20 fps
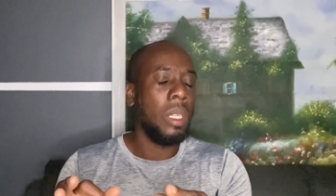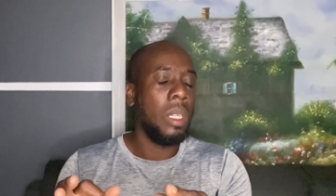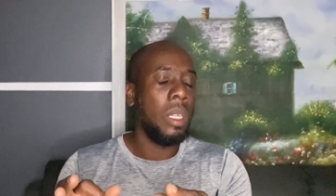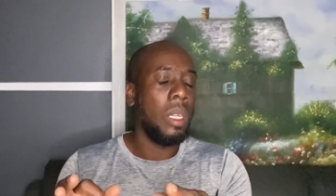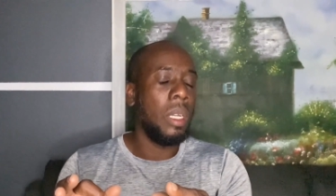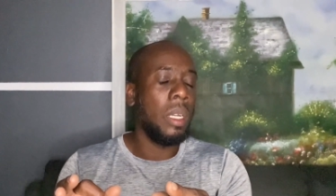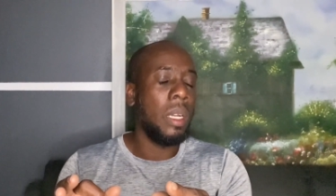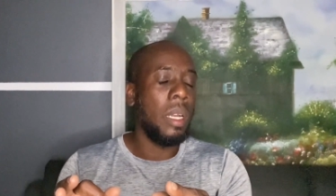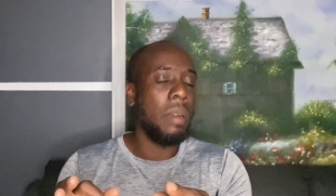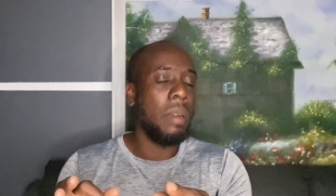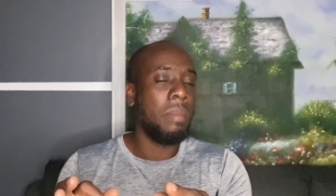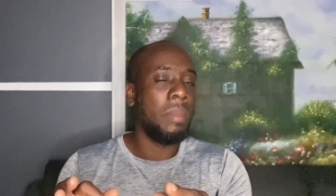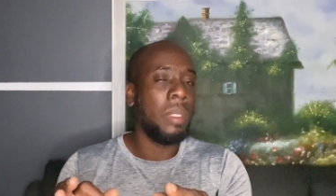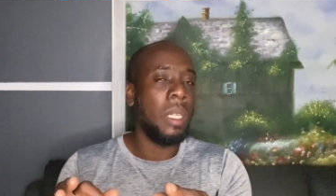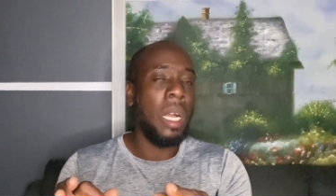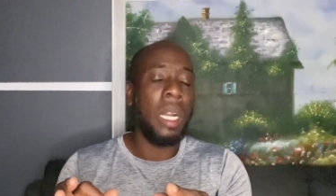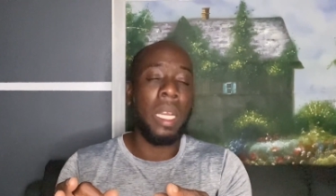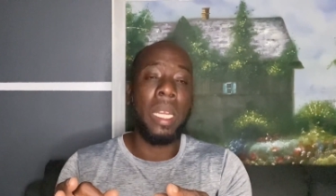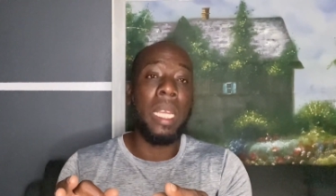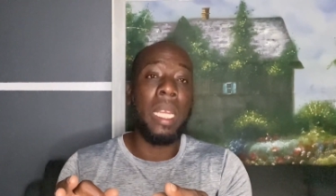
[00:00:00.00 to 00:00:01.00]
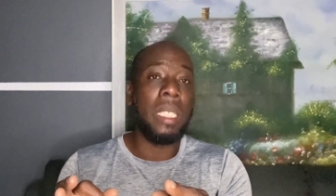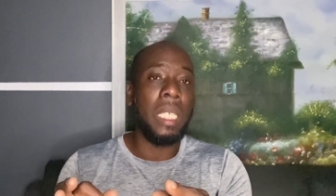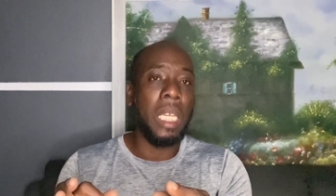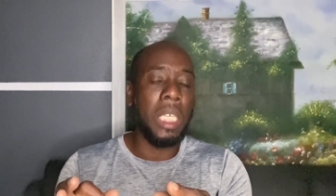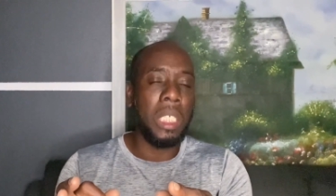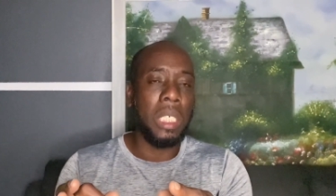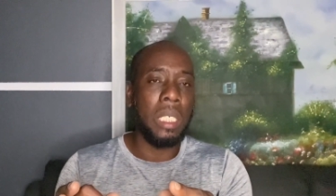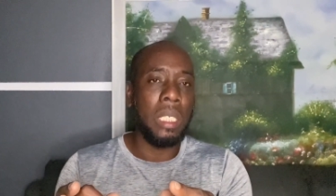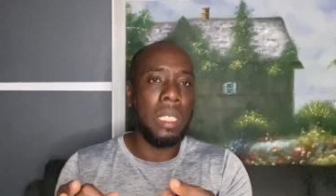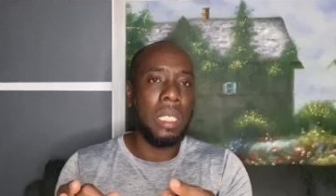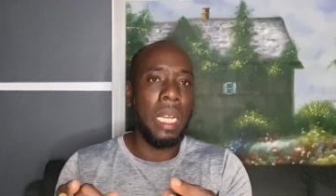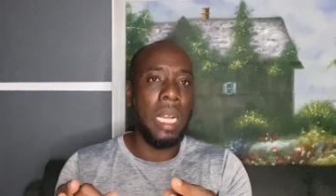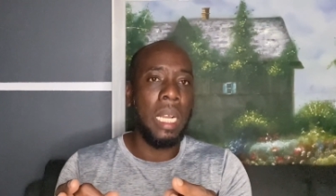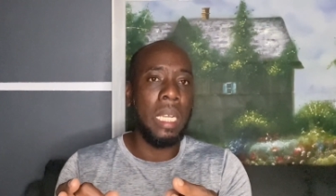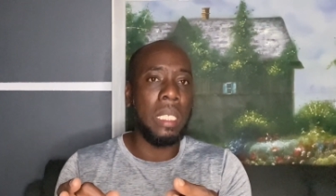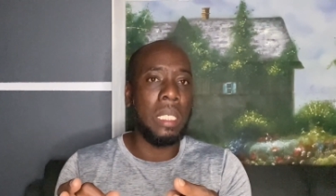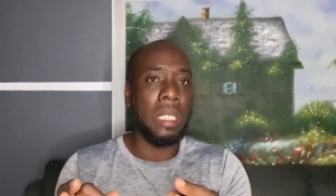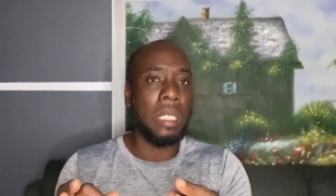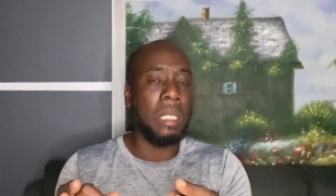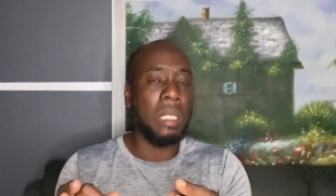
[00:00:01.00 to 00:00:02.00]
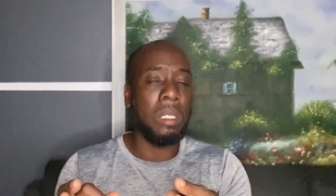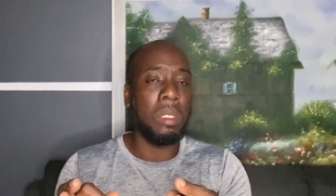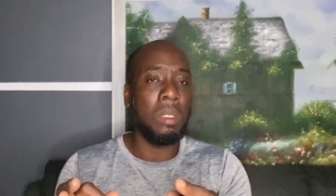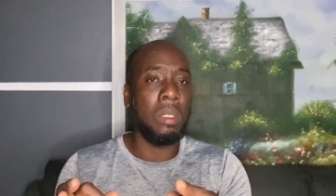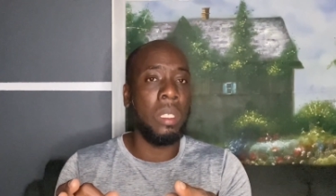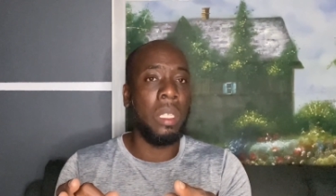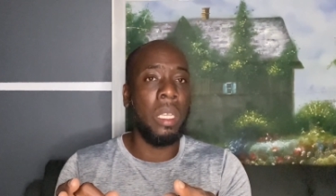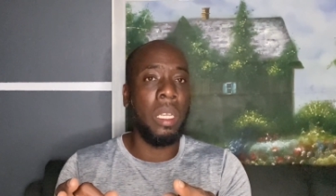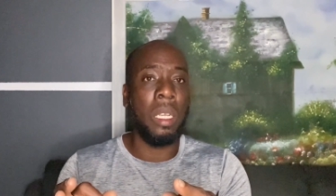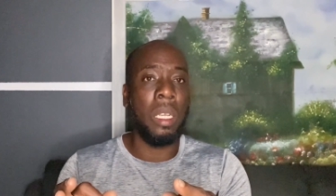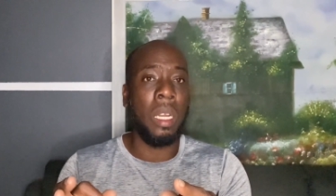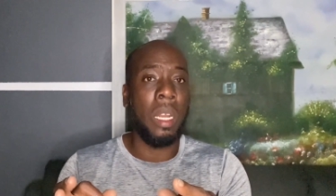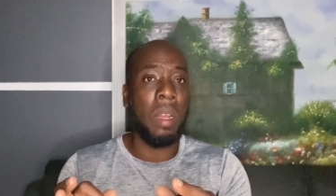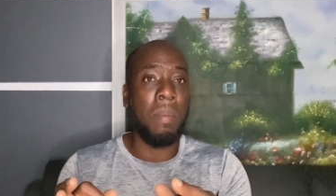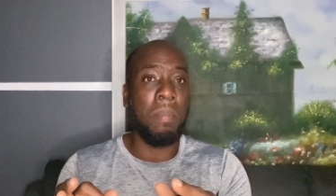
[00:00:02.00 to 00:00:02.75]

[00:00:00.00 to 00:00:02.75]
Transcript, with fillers: um organization, because they are a